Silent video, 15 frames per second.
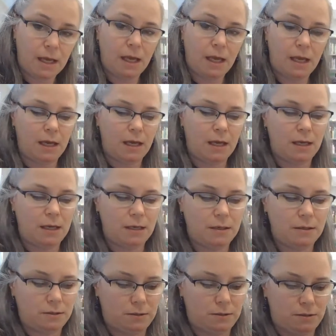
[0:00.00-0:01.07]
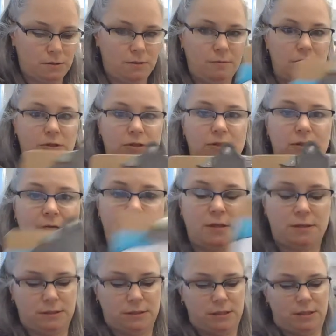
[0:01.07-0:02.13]
and let me just set
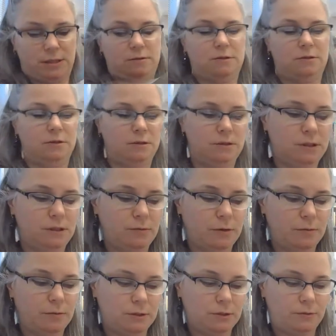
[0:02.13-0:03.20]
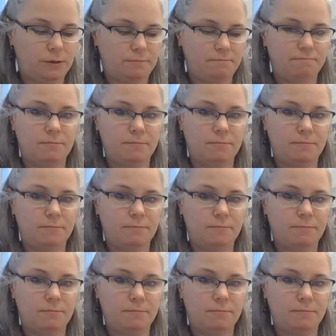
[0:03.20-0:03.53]
this down so you can see what I'm doing.